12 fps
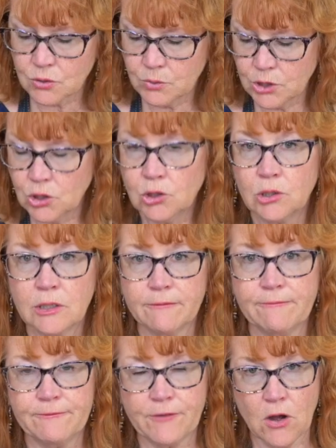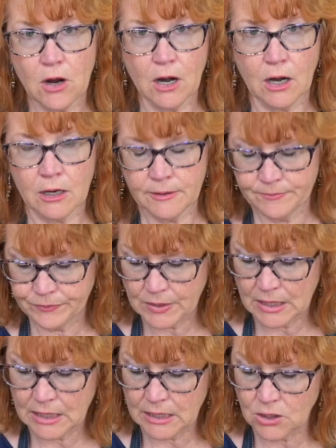when you look afar,
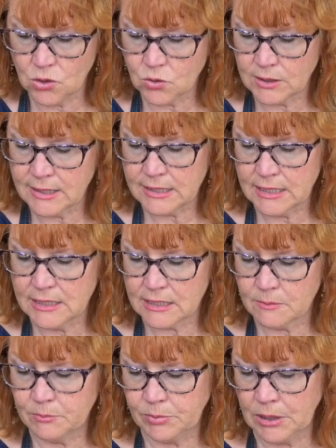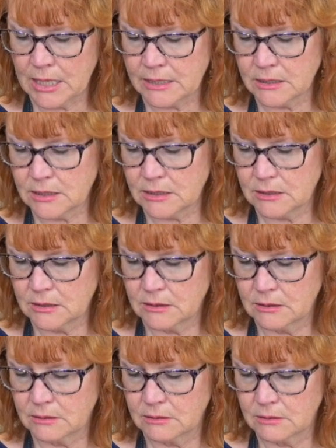you could see this blunt
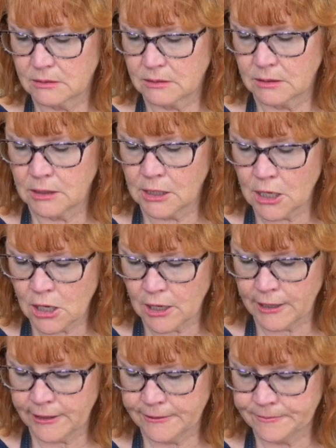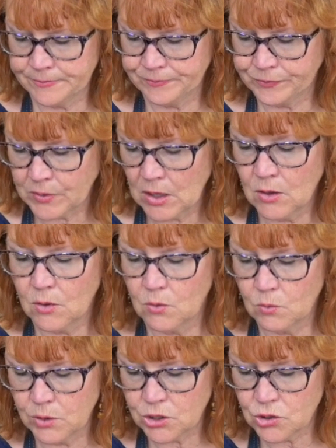line,
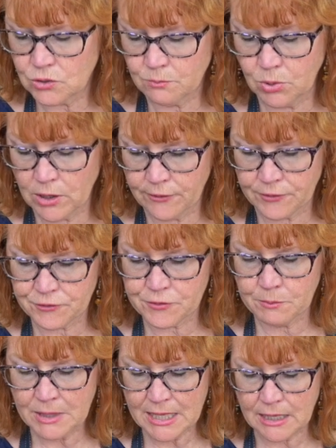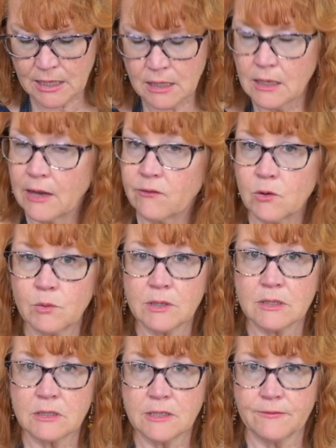which bothers me.
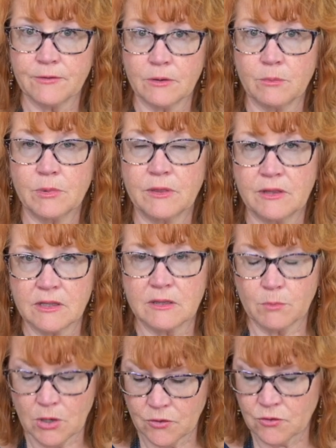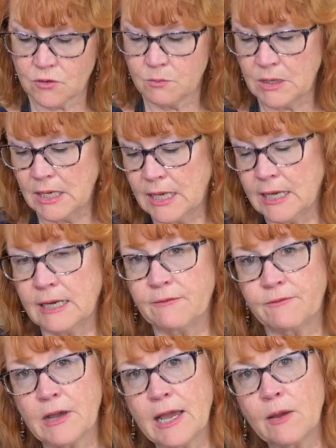Everyone's different, but this bothers me. And
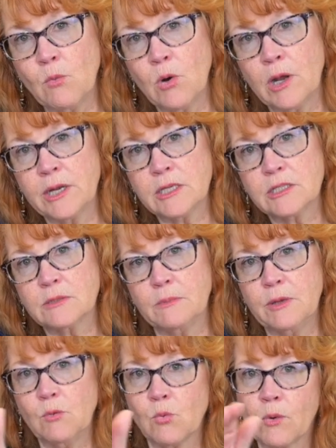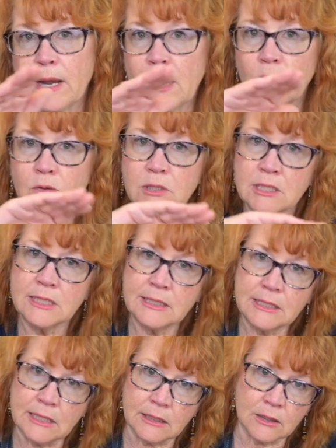if I want it to be
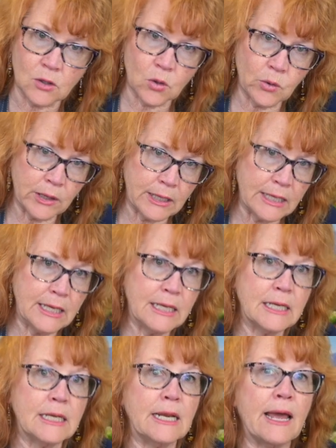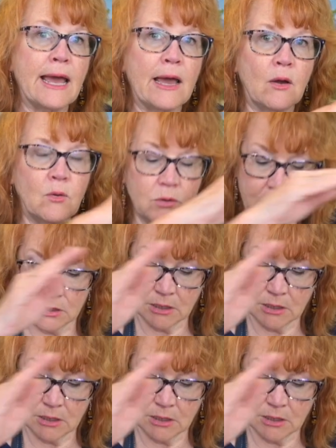rounded and going in and out,